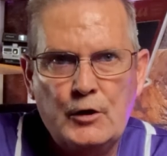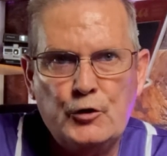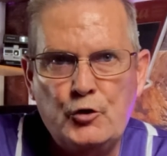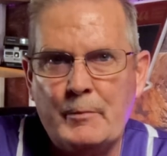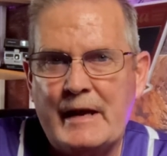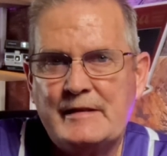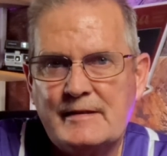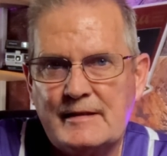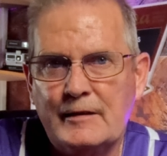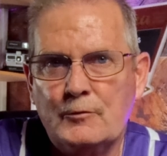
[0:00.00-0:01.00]
You may
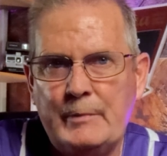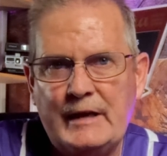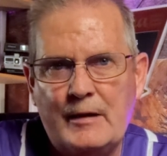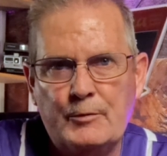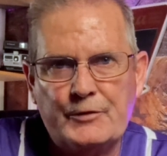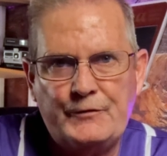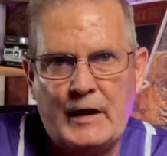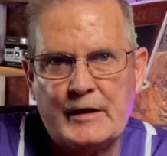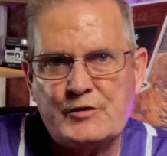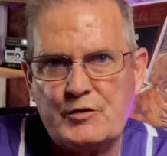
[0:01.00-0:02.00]
still be able to
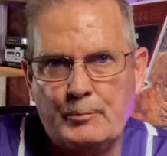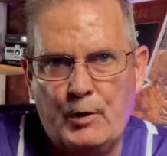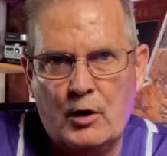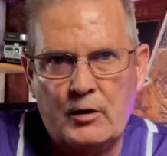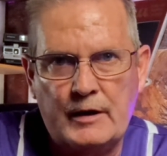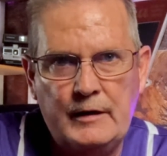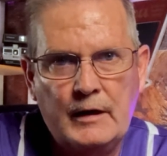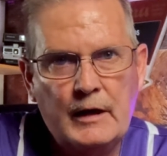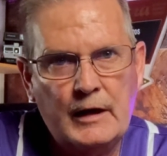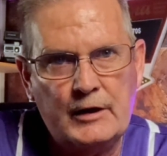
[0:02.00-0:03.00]
find some barley
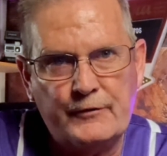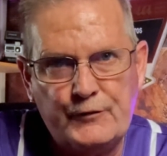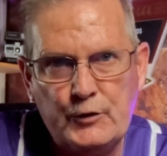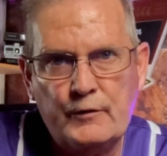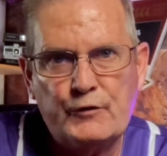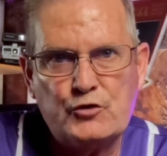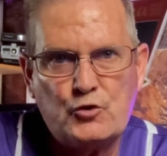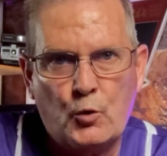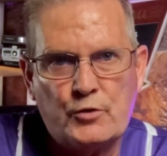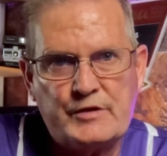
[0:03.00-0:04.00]
in a few of the
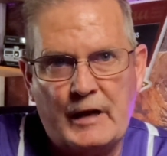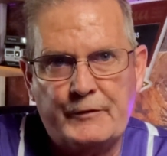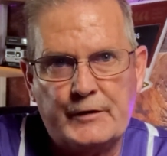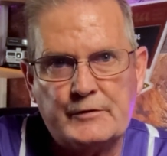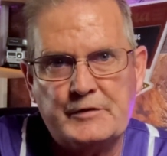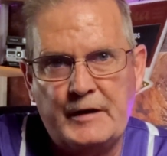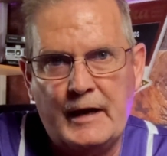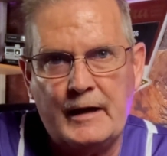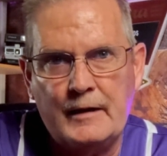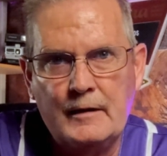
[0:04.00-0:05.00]
stores out there
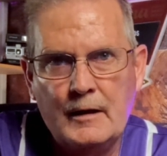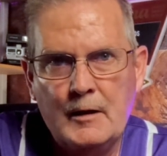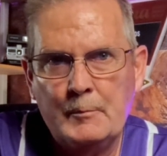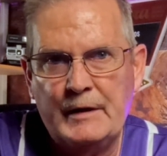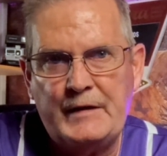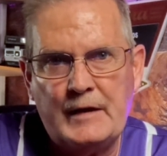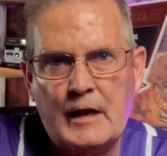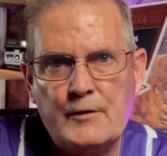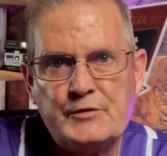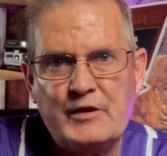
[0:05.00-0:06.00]
today, but the
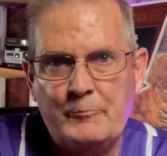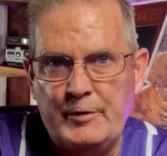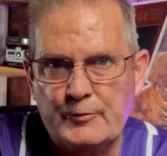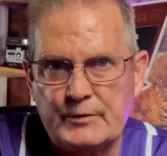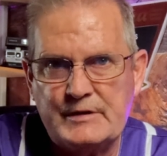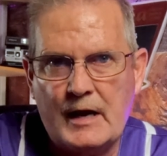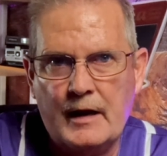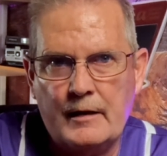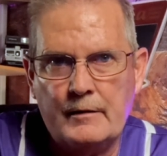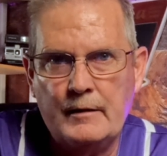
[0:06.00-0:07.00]
others have been
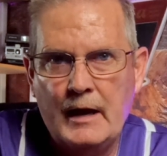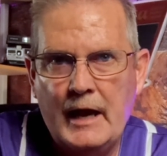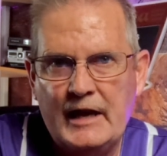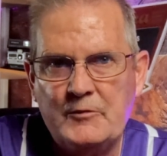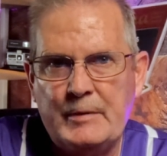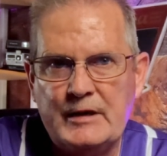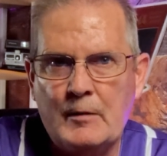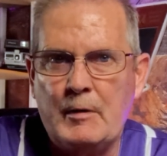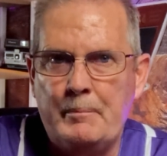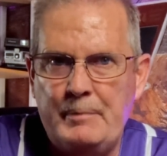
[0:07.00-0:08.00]
retired and have
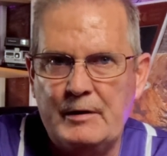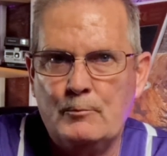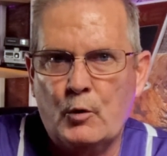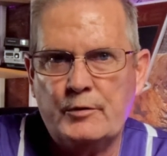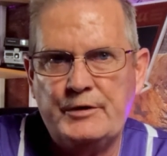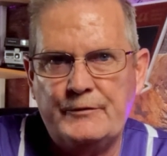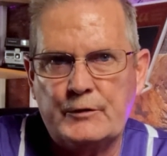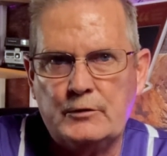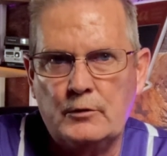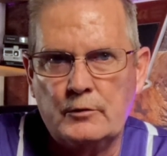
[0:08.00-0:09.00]
become a bit more
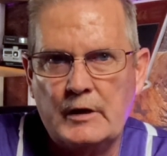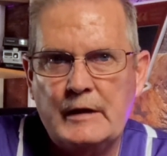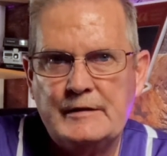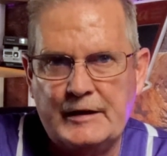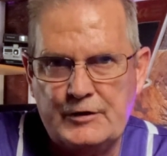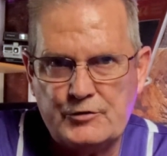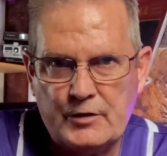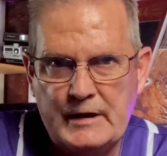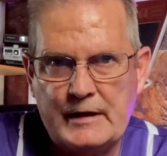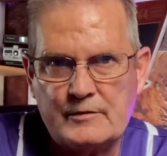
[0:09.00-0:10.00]
difficult to get your
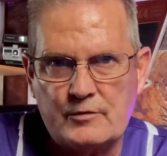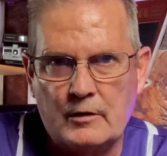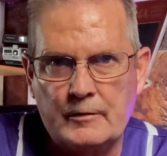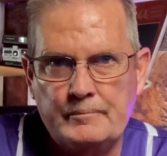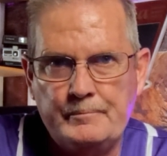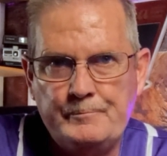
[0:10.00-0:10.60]
hands on.